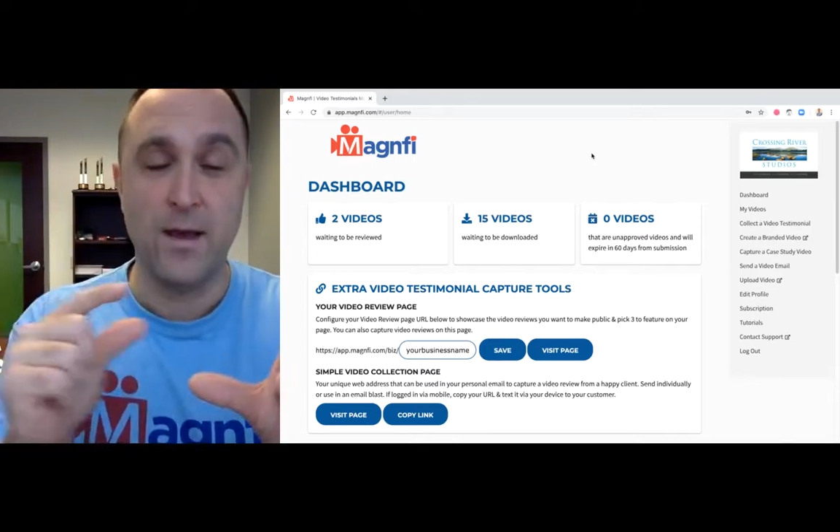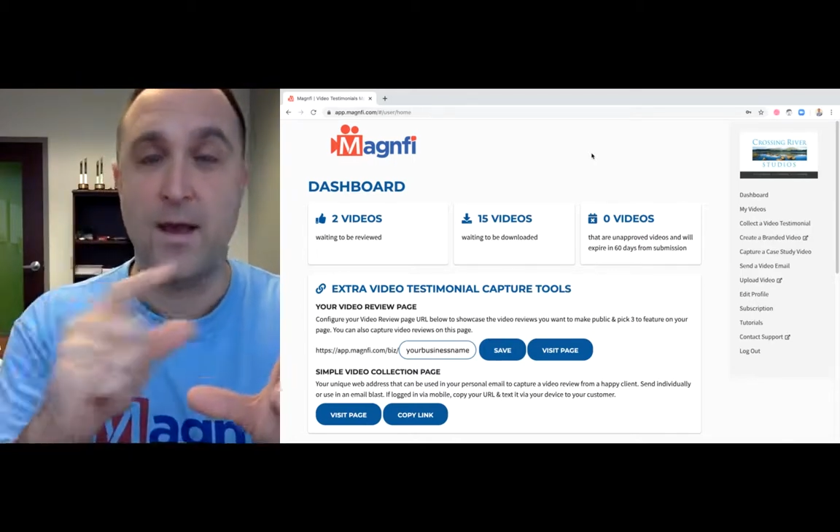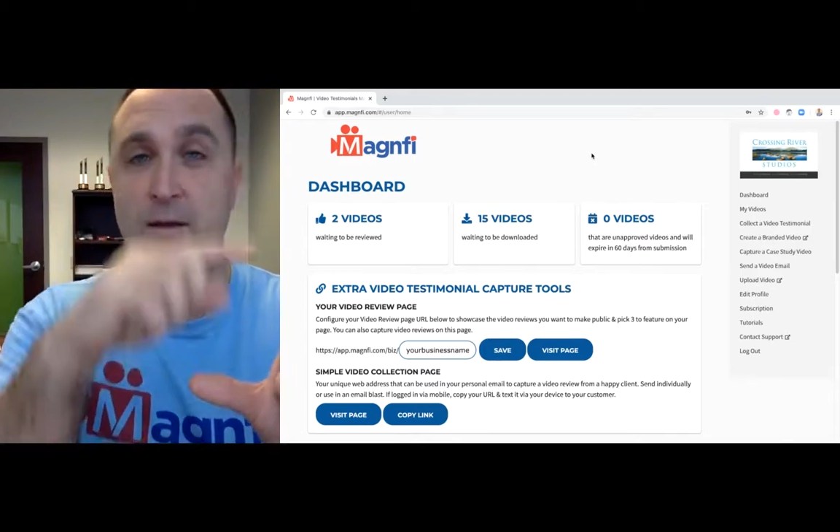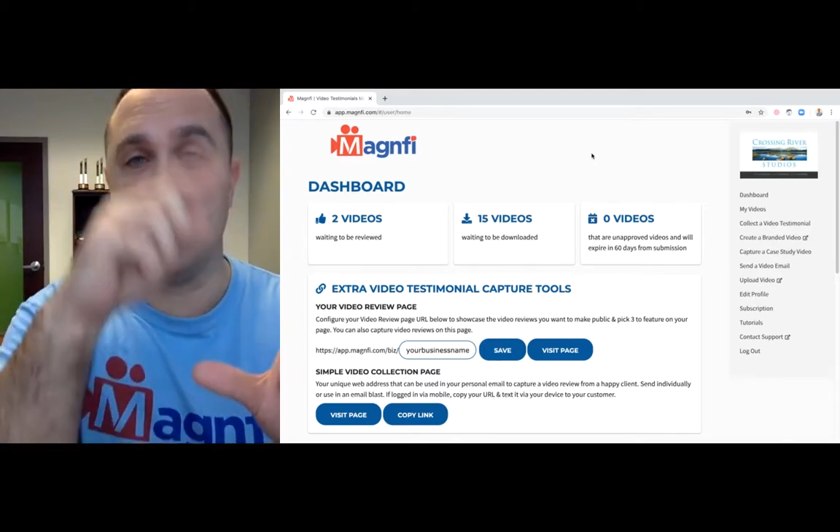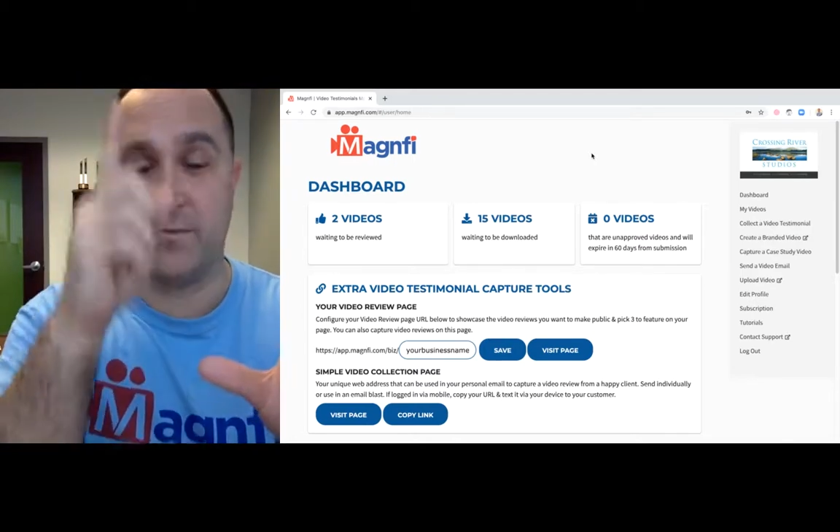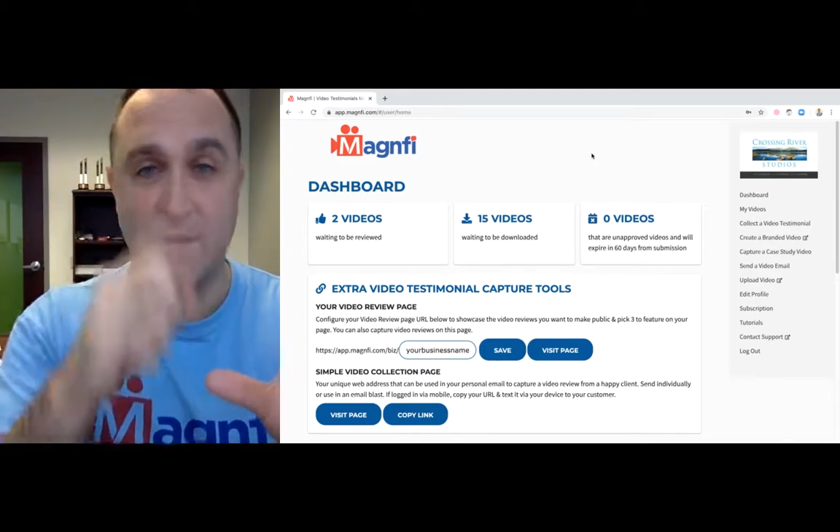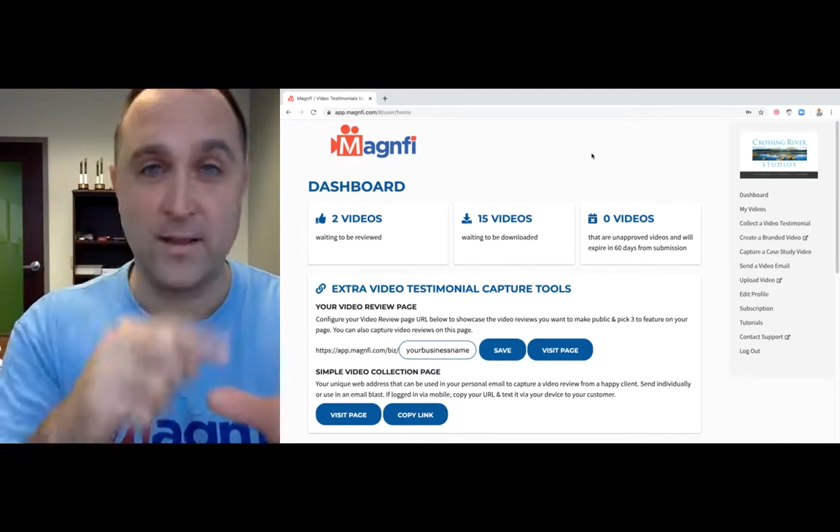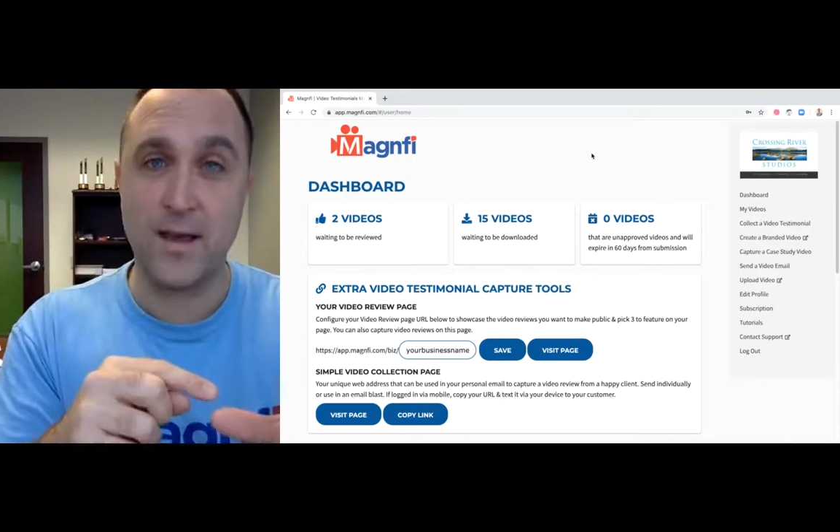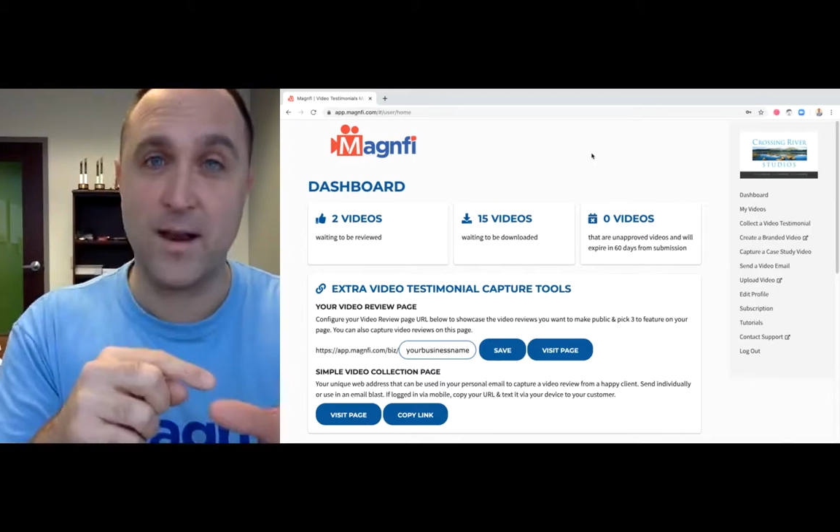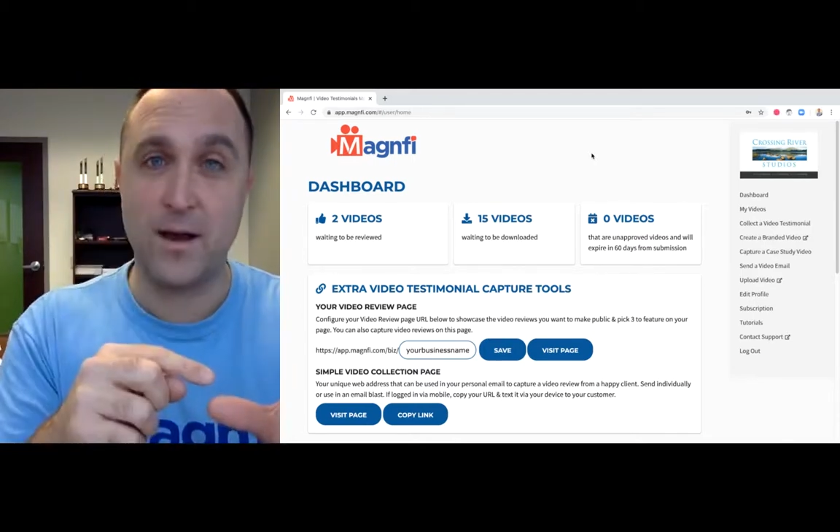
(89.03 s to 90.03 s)
and then it'll
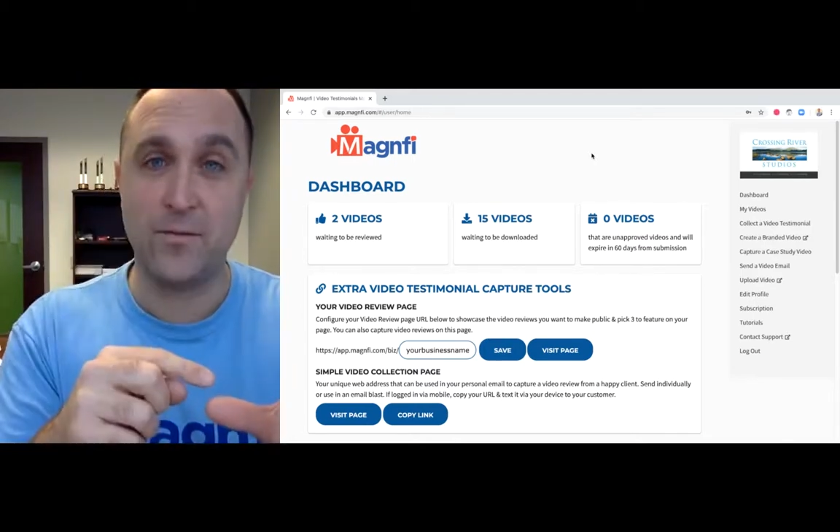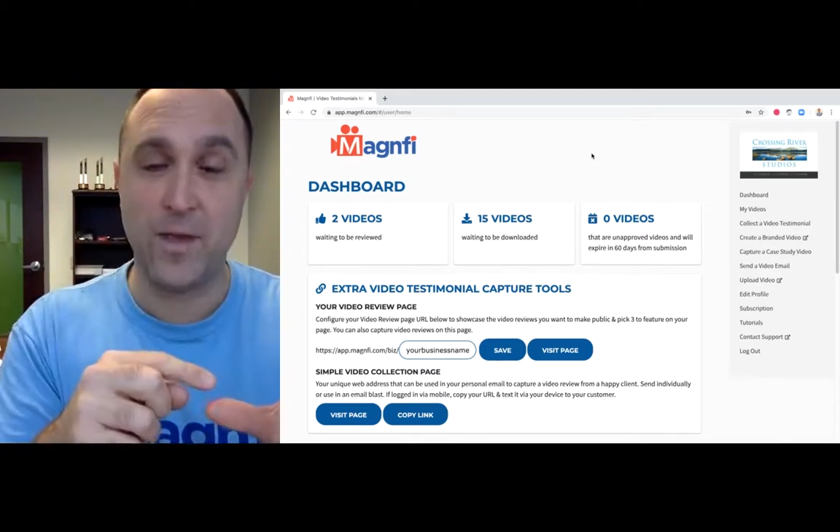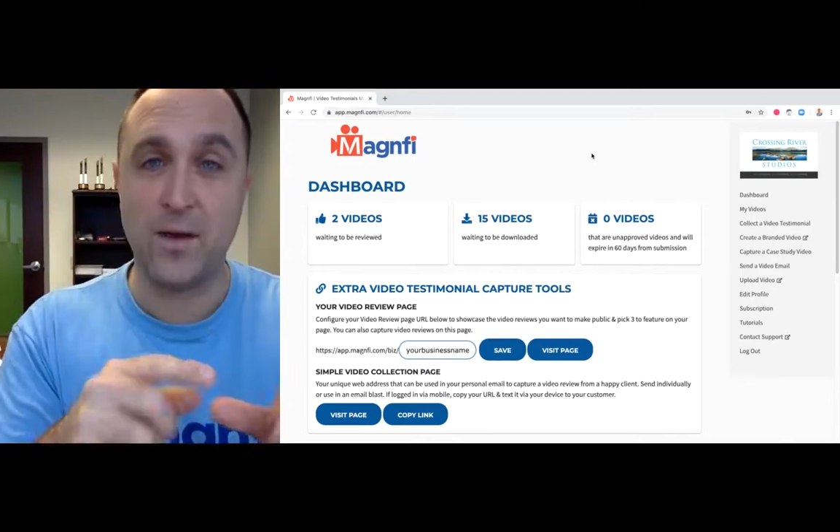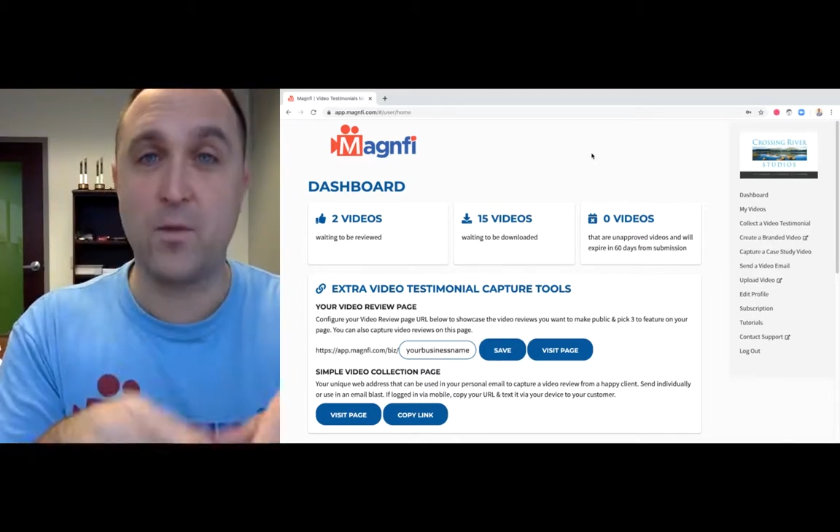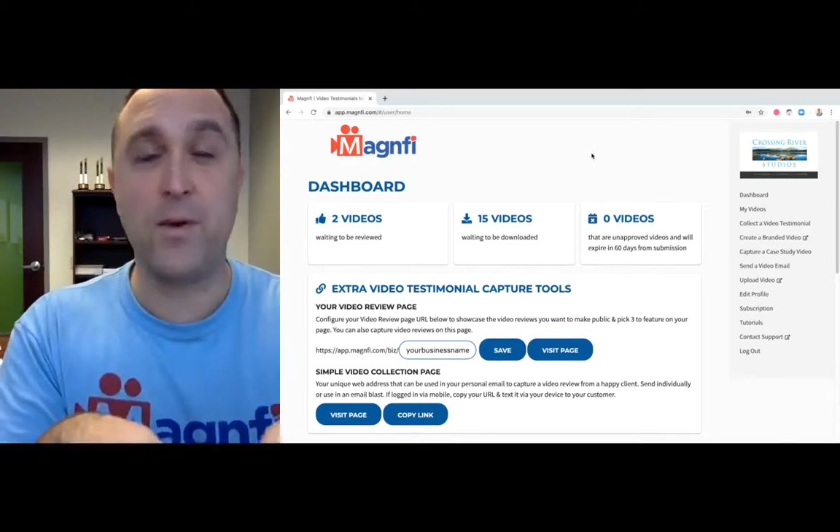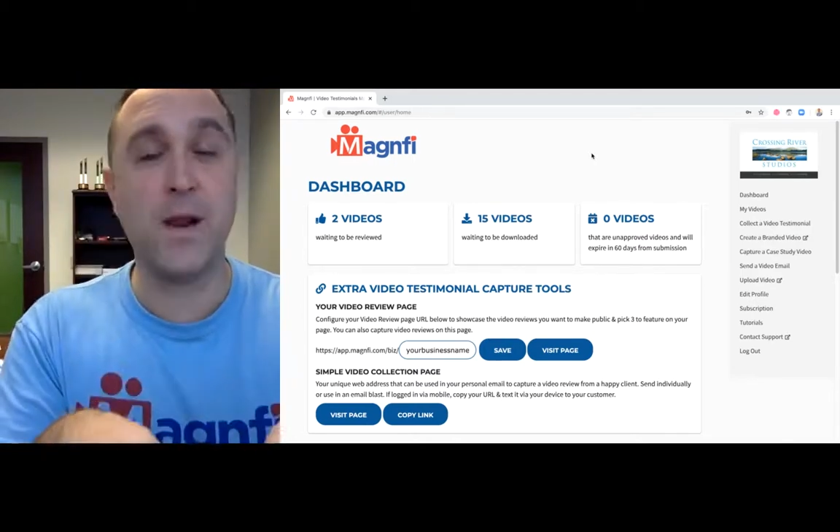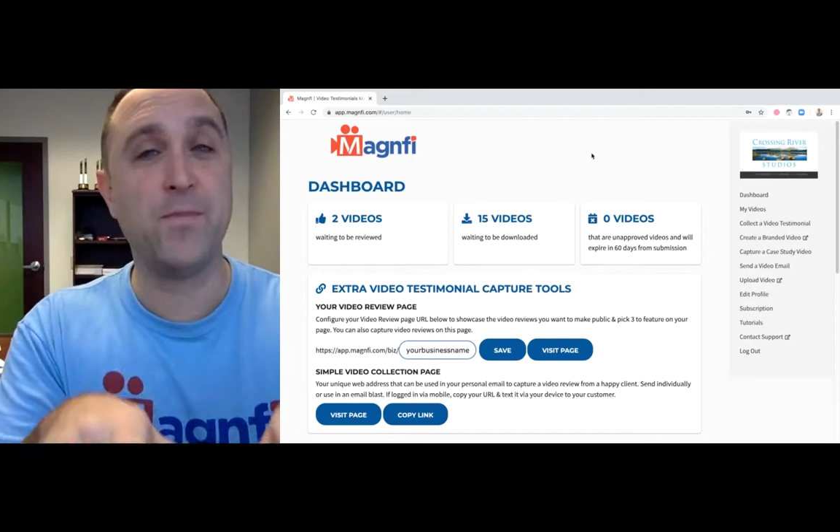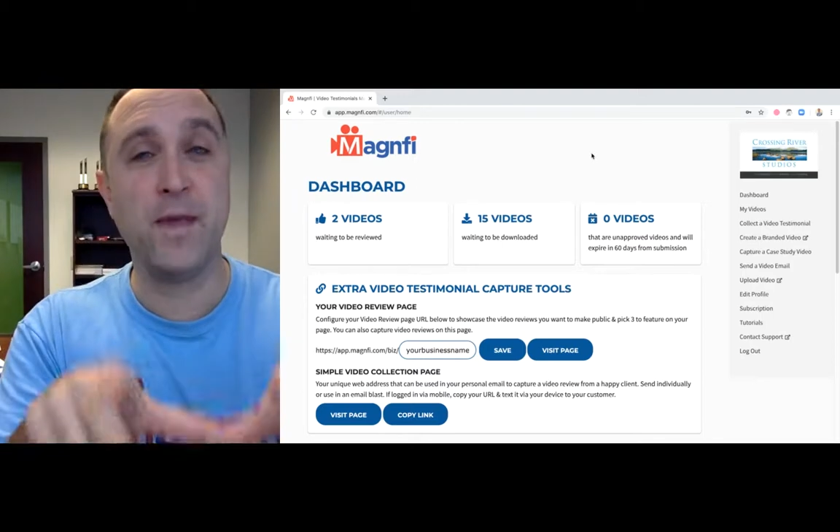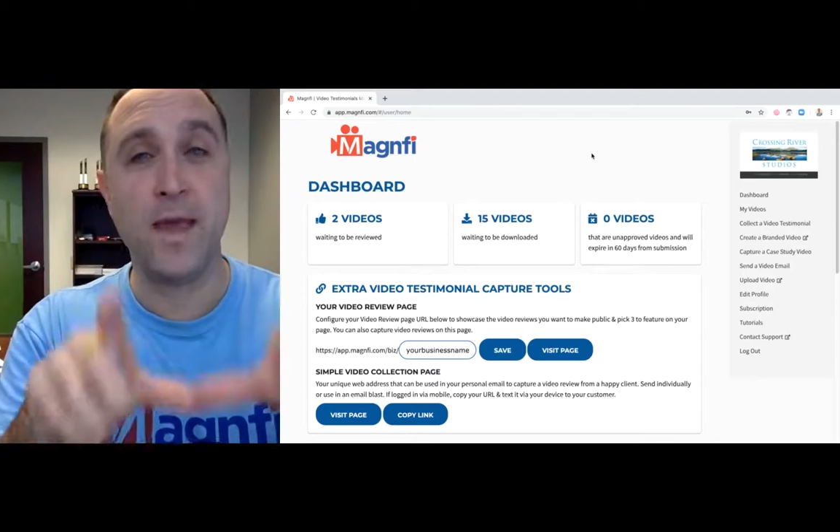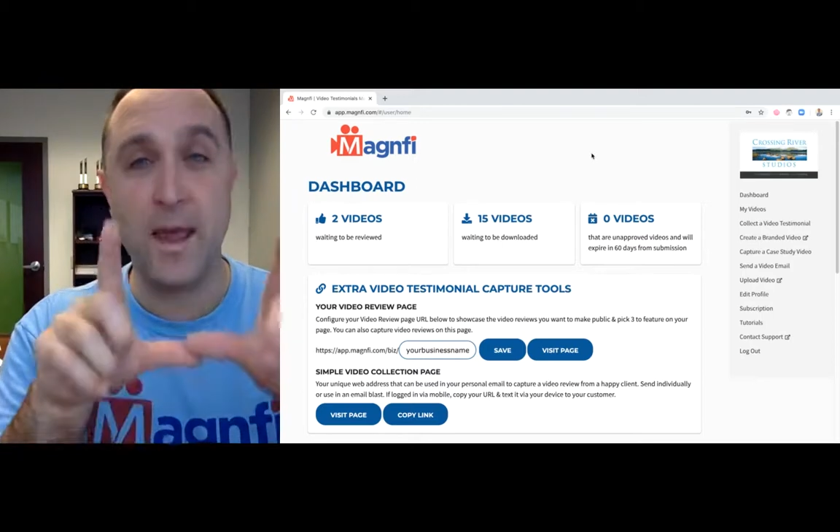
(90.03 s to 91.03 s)
fade that out, and it'll bring
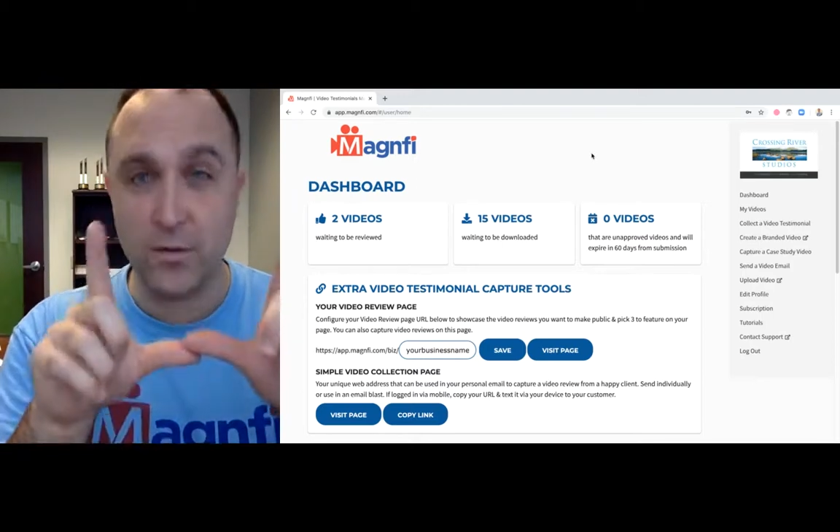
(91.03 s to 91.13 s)
up the